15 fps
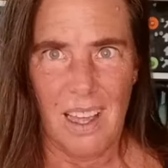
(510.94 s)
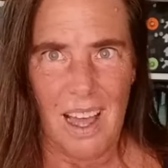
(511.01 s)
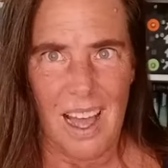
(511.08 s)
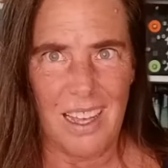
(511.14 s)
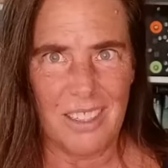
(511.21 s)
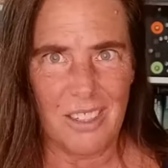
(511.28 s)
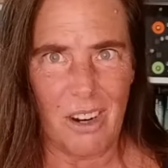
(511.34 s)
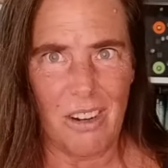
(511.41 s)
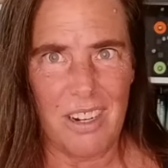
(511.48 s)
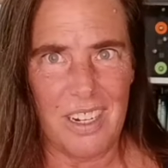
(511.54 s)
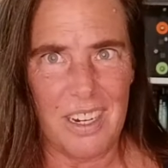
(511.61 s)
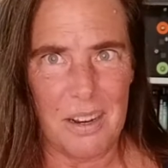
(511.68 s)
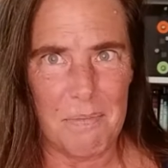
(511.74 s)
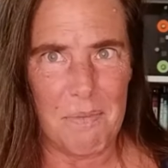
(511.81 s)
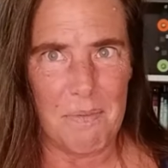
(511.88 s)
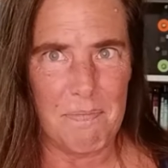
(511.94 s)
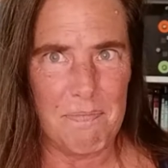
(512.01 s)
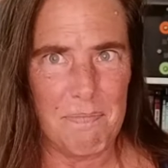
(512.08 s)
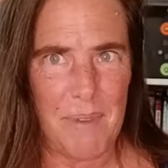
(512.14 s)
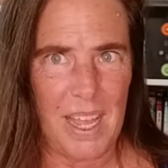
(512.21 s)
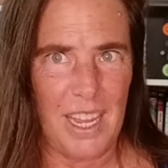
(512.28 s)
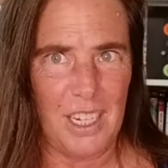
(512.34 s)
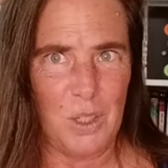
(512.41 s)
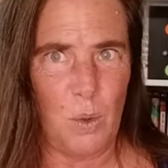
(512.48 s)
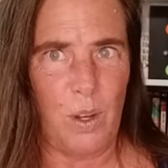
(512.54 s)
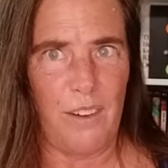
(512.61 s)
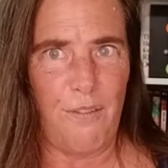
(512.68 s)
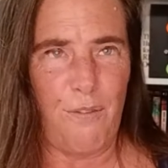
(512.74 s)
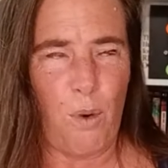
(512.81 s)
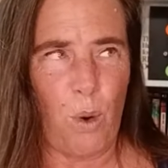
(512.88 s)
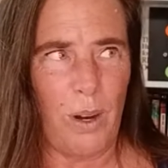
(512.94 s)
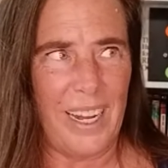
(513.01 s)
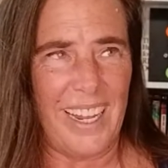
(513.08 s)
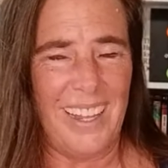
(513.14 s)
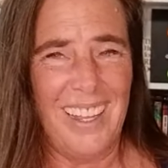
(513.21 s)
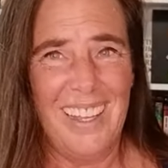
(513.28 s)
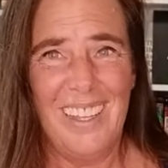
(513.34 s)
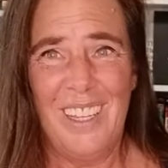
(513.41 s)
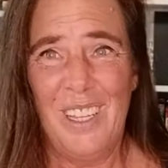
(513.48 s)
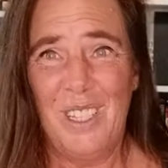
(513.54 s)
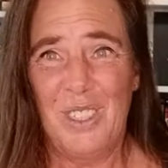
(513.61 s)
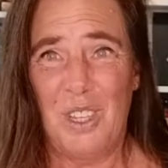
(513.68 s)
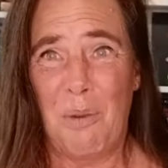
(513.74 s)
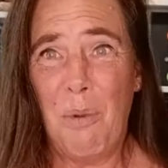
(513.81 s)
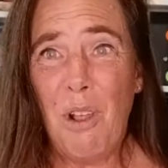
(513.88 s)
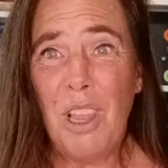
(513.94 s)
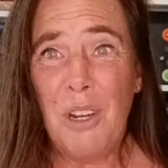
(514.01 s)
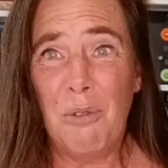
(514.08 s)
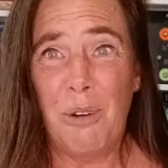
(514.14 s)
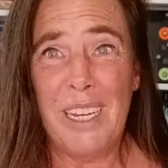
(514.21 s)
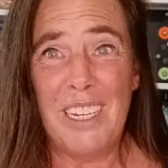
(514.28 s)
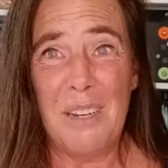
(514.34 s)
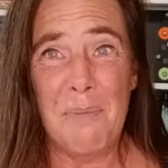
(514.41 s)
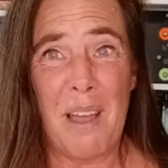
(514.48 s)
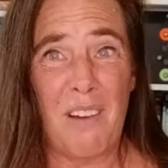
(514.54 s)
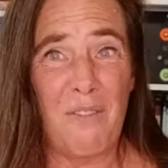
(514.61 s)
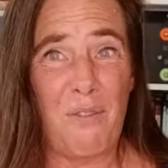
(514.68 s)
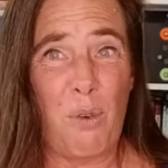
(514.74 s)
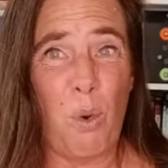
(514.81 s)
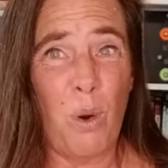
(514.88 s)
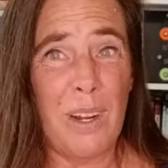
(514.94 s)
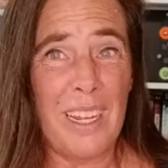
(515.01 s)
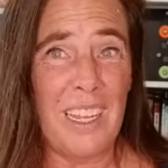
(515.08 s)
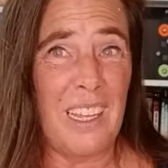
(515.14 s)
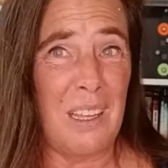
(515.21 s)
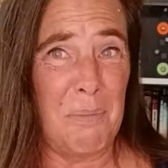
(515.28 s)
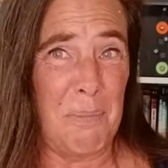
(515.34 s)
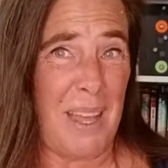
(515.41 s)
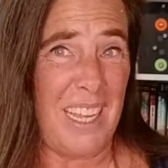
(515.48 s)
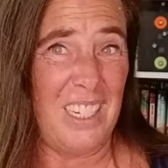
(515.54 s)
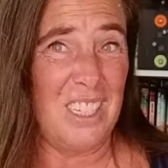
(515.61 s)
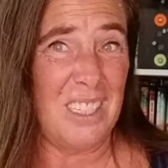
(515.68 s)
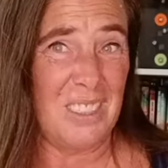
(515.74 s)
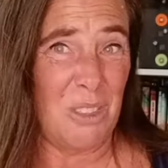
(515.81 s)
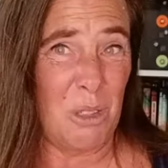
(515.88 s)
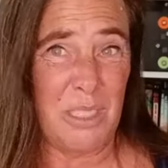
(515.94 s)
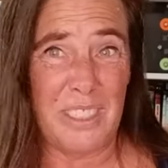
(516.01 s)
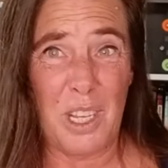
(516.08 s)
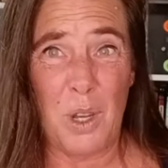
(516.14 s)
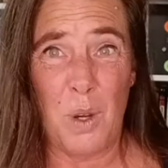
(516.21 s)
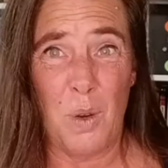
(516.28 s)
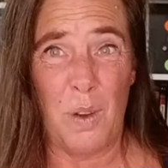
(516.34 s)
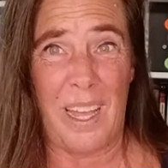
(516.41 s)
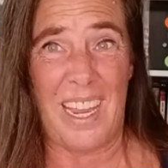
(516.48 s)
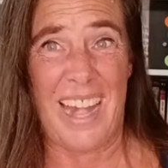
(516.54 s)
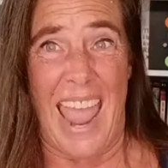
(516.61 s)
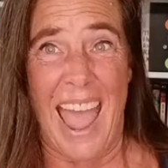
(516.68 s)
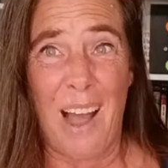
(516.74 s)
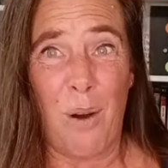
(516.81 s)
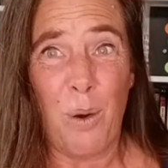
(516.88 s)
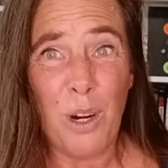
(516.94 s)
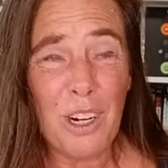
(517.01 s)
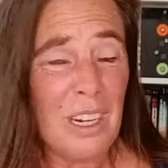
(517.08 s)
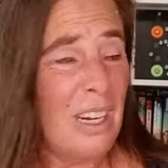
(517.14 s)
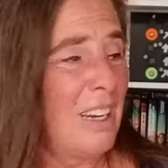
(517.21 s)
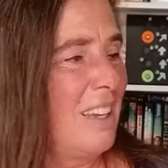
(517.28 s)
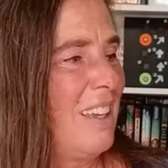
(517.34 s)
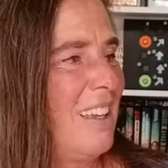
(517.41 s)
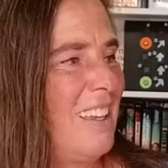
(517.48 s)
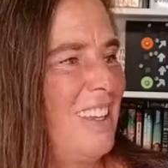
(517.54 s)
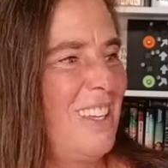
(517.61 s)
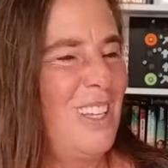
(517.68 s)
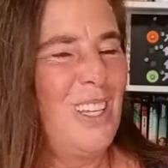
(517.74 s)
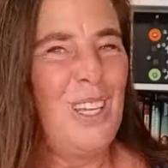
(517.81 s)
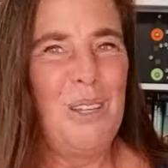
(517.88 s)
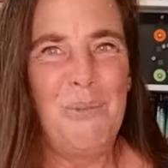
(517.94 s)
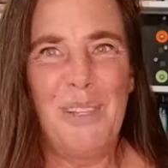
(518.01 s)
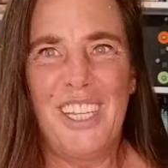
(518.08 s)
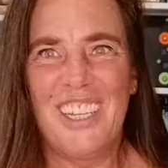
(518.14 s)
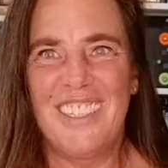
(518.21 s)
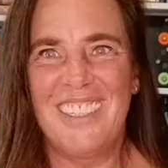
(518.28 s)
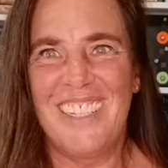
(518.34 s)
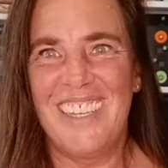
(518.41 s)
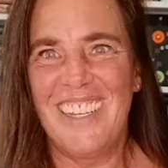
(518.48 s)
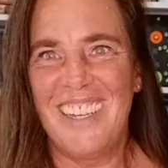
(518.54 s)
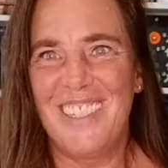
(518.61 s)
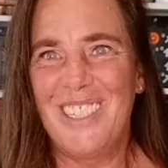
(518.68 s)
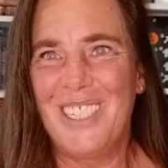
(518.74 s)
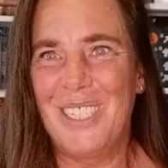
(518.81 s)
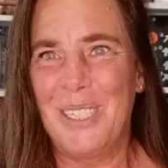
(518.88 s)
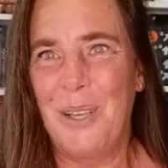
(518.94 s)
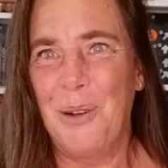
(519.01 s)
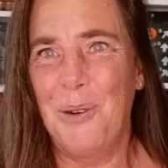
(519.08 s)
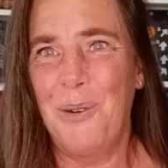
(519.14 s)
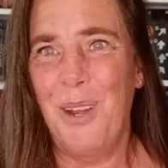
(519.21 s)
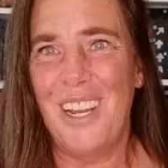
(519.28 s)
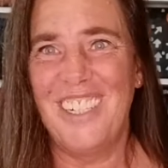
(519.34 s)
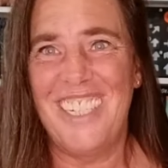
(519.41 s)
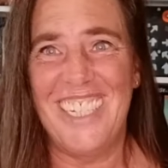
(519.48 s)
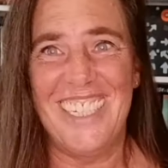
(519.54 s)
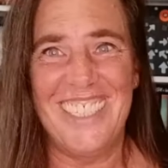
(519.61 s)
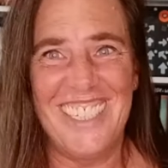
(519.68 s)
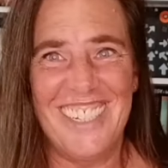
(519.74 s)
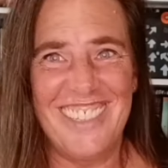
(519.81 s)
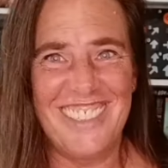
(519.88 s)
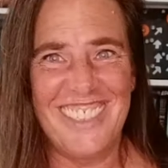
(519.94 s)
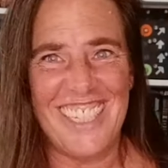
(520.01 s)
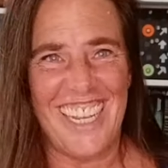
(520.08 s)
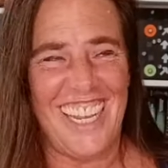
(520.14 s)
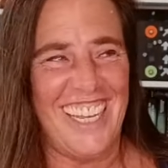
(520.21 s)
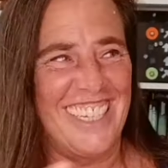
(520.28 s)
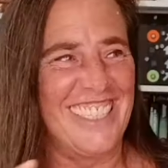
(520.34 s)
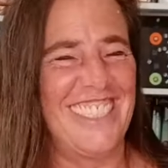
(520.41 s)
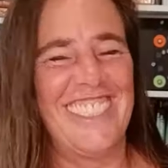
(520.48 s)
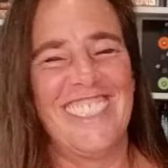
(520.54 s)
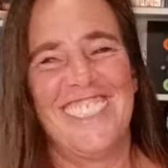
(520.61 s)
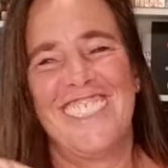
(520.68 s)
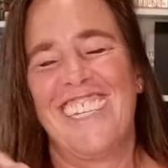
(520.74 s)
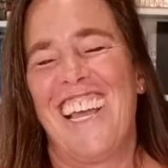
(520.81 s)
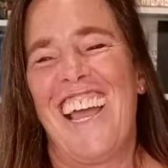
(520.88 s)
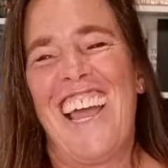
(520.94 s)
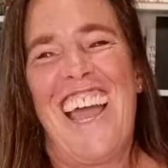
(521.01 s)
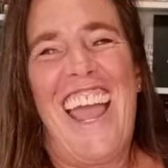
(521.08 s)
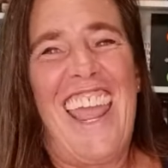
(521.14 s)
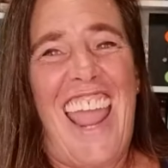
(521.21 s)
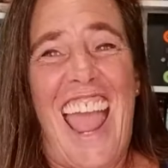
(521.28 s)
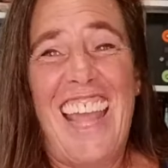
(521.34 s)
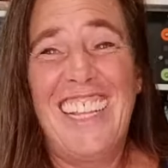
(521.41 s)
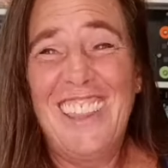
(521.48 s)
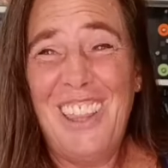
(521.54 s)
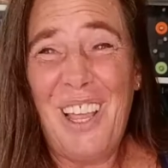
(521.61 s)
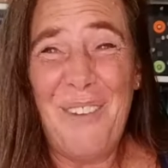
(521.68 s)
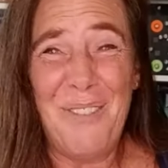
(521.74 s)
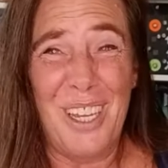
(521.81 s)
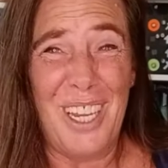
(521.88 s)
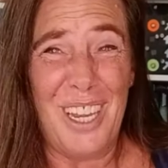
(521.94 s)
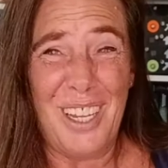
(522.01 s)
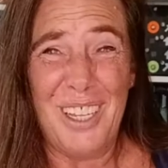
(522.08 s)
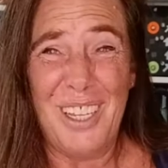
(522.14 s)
I started at page 140. So I'm only reading about 40 pages or so an hour, because it's so detailed, and I love it.